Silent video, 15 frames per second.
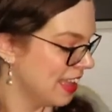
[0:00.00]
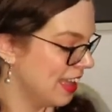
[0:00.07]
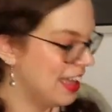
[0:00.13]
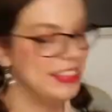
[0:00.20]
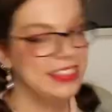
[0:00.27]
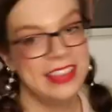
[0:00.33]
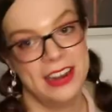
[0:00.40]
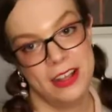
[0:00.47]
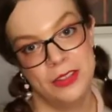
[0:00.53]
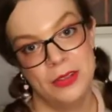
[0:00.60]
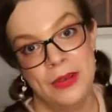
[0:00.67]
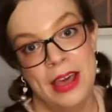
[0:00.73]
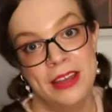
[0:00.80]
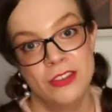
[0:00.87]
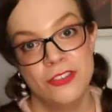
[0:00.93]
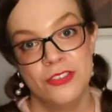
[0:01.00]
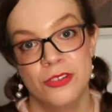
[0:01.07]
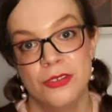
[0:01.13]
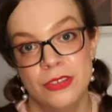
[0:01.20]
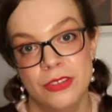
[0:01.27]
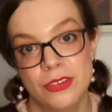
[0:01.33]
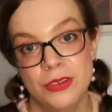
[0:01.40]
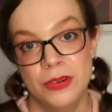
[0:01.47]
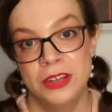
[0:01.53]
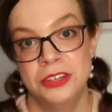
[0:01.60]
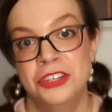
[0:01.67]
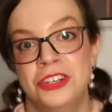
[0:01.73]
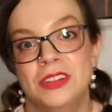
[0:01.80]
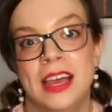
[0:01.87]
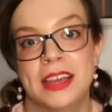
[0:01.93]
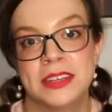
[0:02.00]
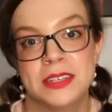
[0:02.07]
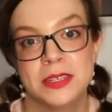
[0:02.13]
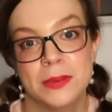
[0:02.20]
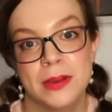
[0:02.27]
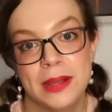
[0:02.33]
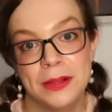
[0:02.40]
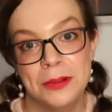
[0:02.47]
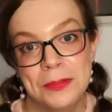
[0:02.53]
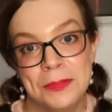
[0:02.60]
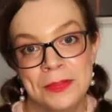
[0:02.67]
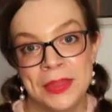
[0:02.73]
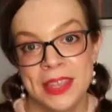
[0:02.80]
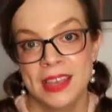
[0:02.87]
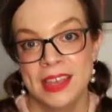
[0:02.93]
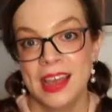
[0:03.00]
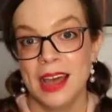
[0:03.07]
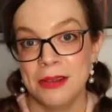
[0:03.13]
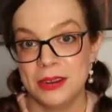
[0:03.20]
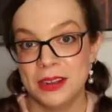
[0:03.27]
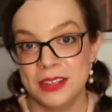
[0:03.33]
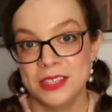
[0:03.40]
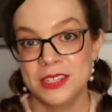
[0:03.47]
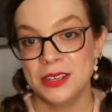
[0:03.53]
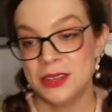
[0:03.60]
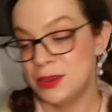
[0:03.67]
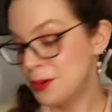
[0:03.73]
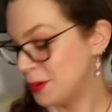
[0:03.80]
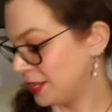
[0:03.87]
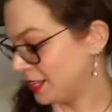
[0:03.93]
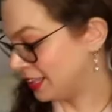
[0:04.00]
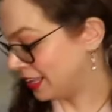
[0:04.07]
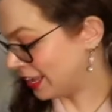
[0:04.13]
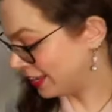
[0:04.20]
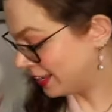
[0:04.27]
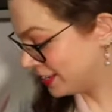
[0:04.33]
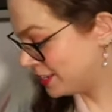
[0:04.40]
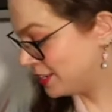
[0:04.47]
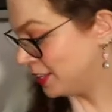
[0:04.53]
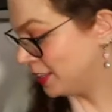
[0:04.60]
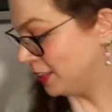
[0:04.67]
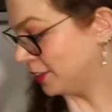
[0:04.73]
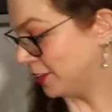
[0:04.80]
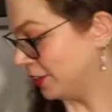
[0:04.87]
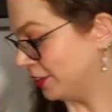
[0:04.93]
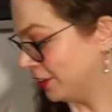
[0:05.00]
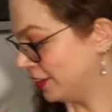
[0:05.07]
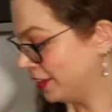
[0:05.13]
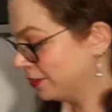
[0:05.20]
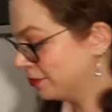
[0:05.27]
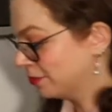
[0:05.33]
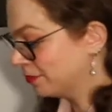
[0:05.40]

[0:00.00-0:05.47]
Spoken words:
And then I'll know how to do entrelac as well. I would also like to learn